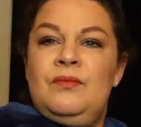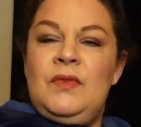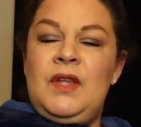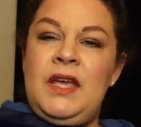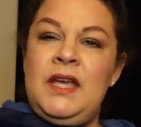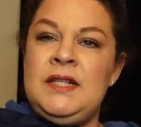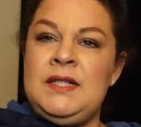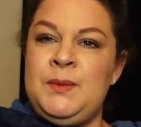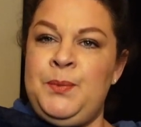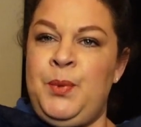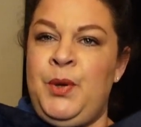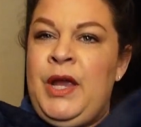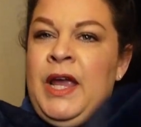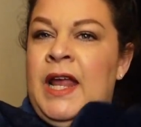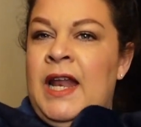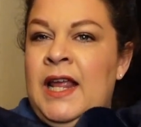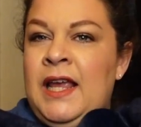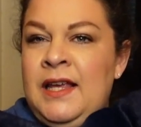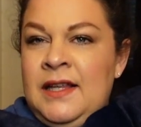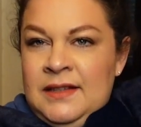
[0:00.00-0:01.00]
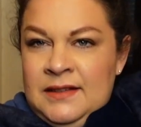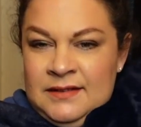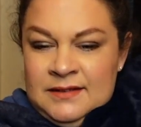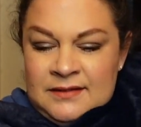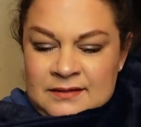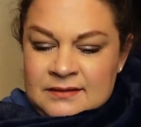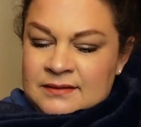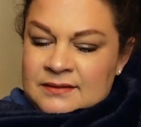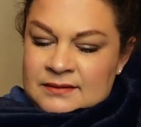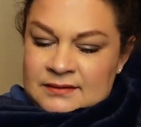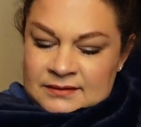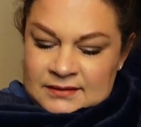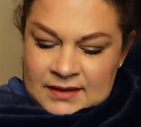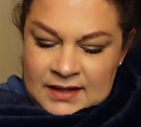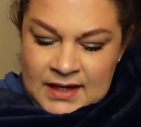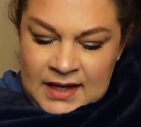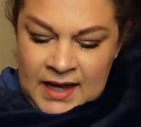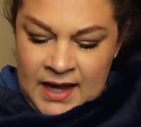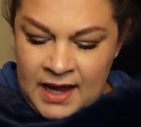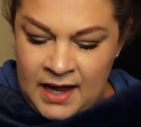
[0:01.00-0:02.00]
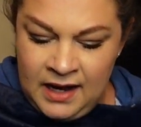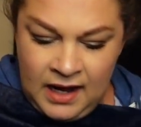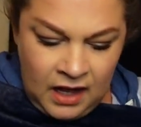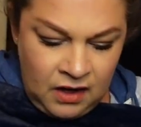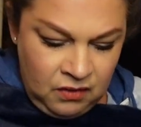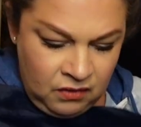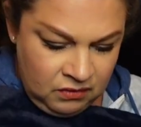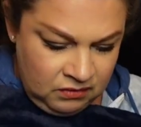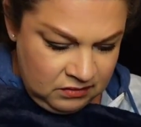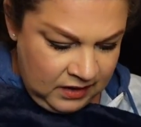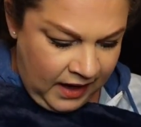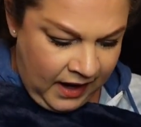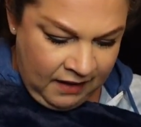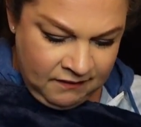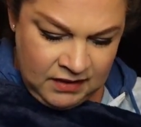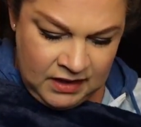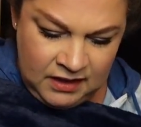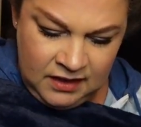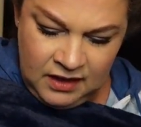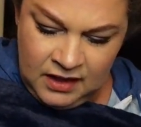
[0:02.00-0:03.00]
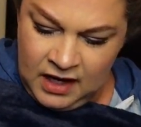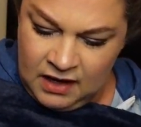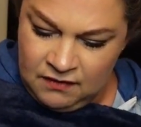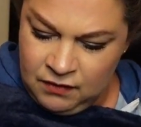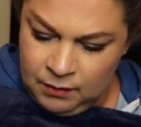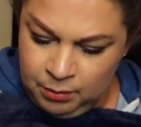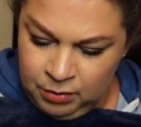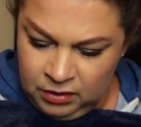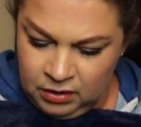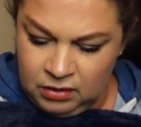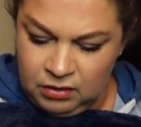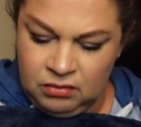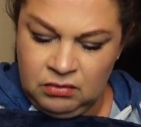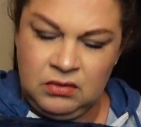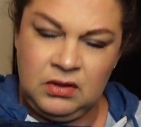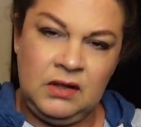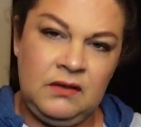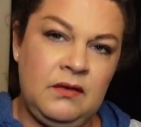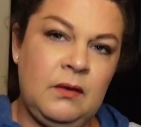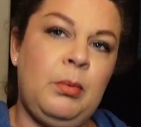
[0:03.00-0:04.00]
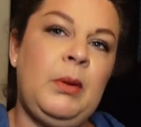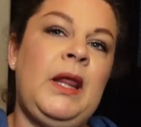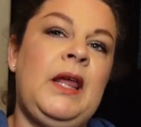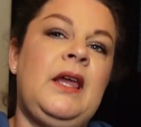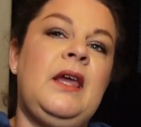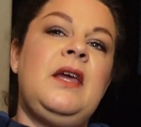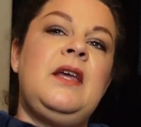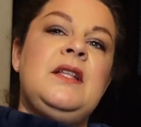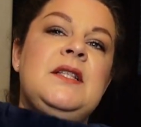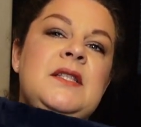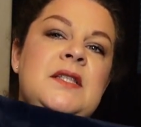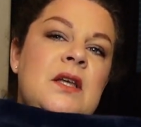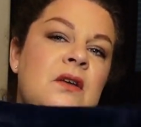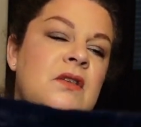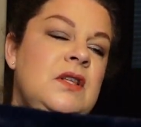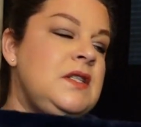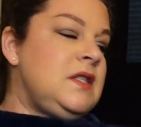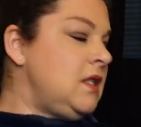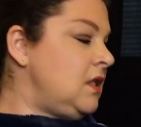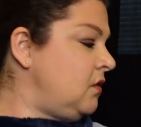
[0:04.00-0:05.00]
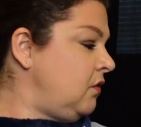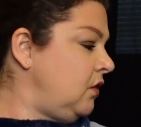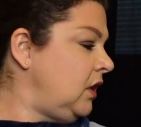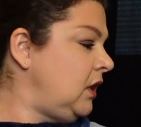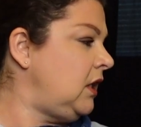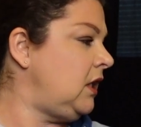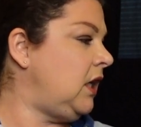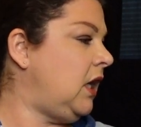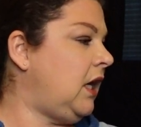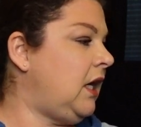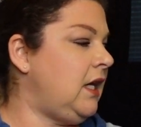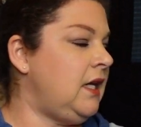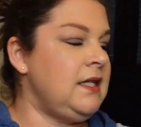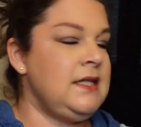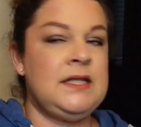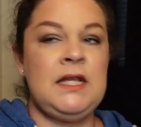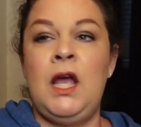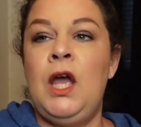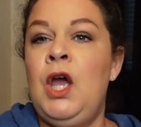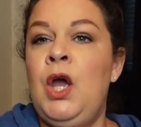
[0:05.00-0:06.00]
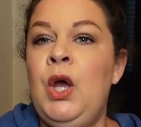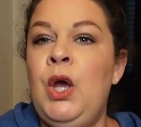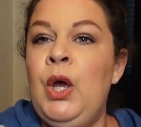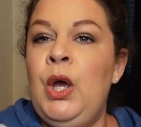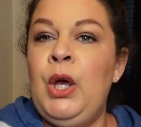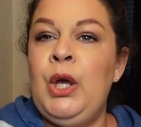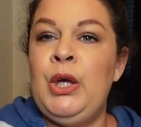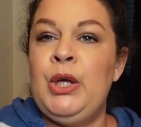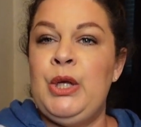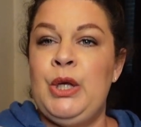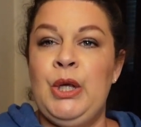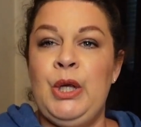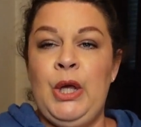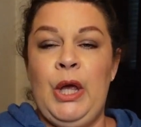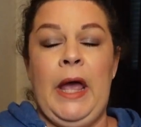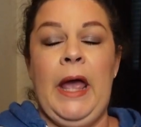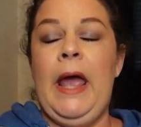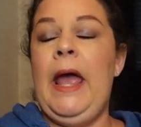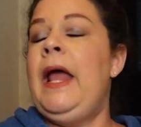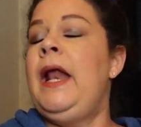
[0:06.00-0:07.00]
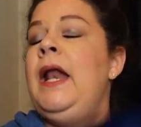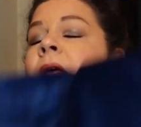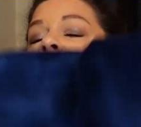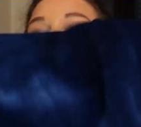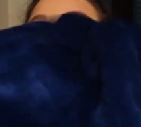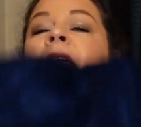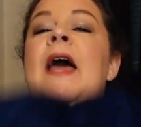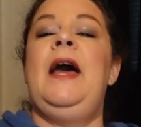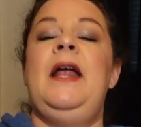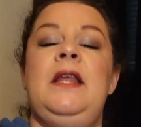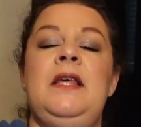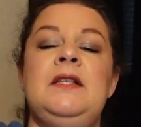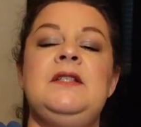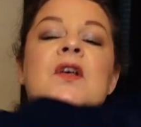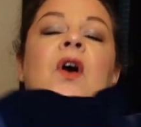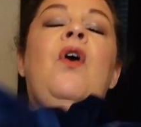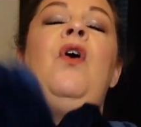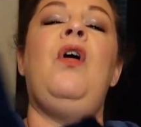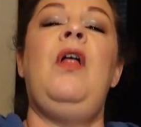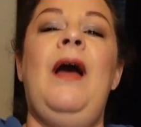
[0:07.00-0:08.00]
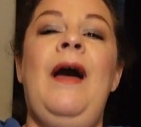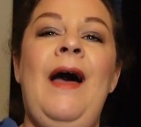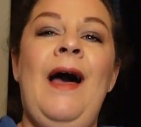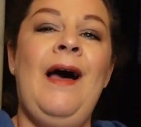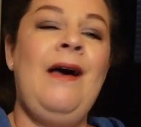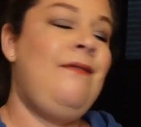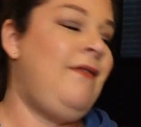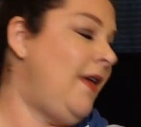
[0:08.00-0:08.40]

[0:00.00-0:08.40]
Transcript: It's pretty. And I don't have anything navy blue of a blanket. So this is really nice. And that is all I have